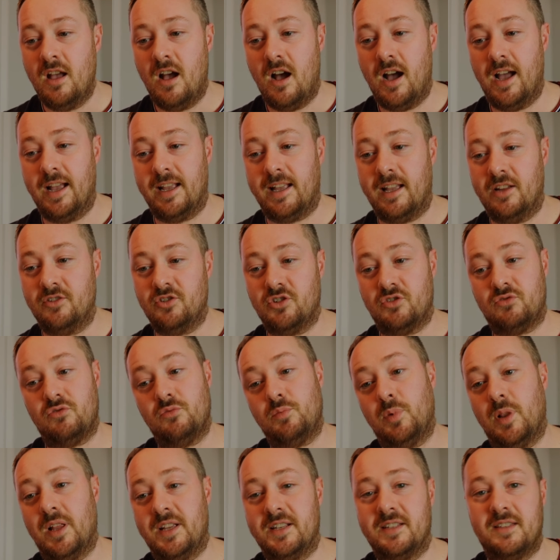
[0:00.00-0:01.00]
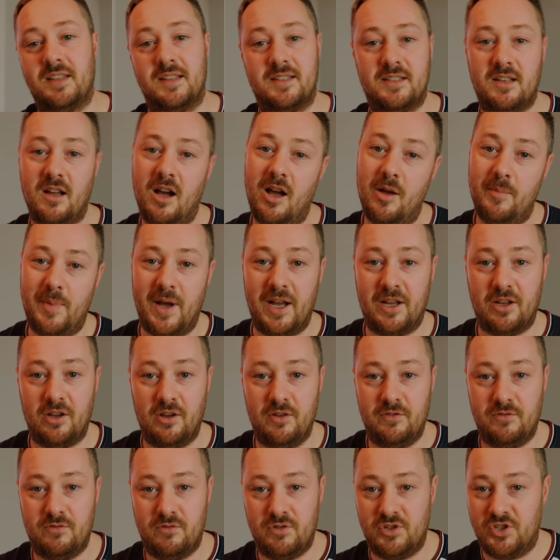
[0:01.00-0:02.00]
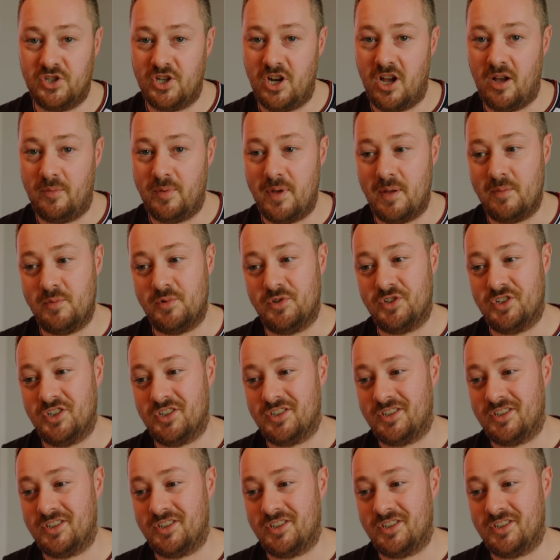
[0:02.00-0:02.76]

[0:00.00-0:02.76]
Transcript: I can just replace the sky back over a sharp image.